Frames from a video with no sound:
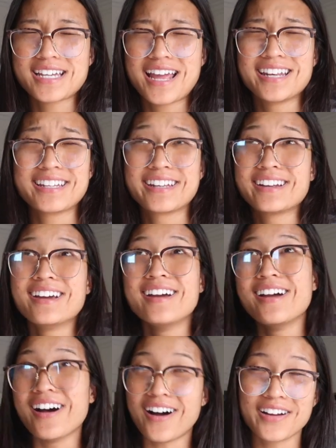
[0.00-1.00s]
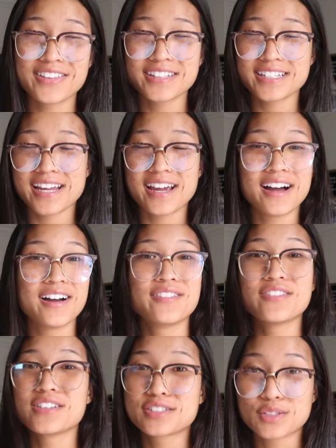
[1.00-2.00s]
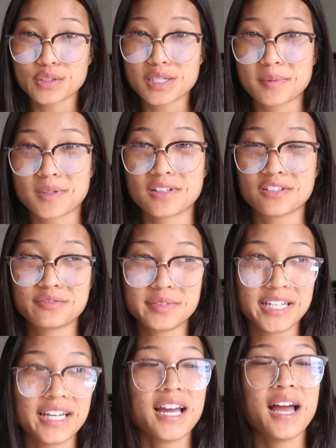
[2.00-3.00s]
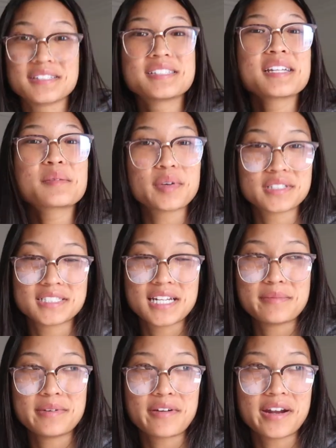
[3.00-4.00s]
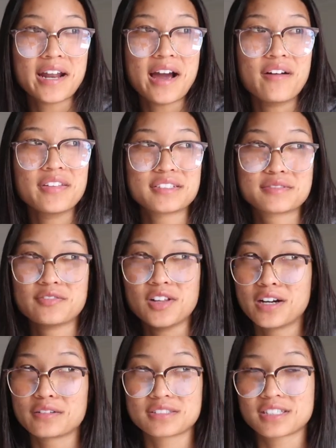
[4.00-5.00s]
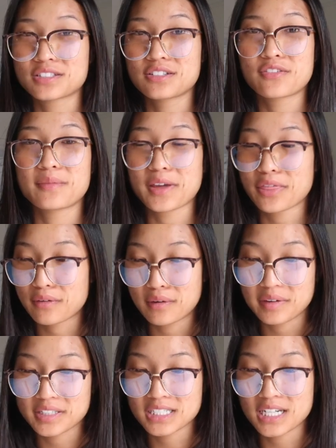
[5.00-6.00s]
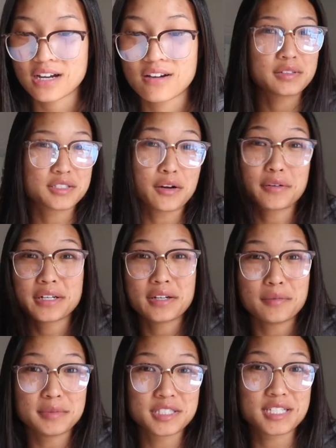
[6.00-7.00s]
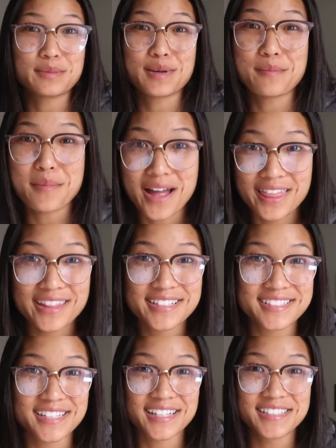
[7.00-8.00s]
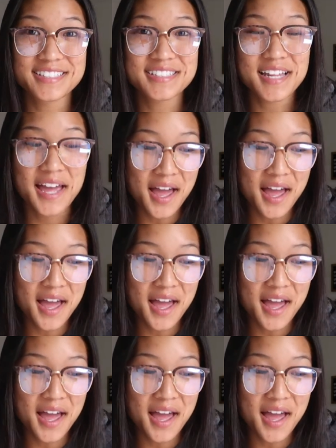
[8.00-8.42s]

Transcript: to end it on the day of. So typical of me. This is like present day me right now. This vlog was actually from like three weeks ago. It's already almost gonna be a month since